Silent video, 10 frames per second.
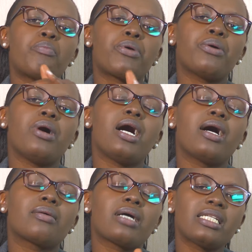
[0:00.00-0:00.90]

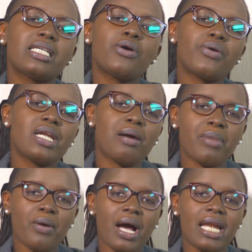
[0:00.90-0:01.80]
Category
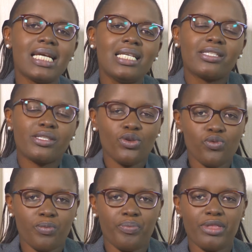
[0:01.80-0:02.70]
number 1 is
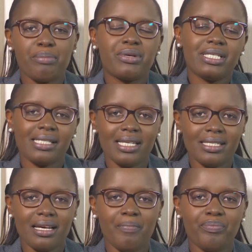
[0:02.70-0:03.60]
you, the
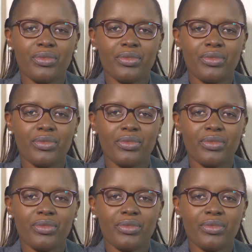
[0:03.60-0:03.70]
presenter,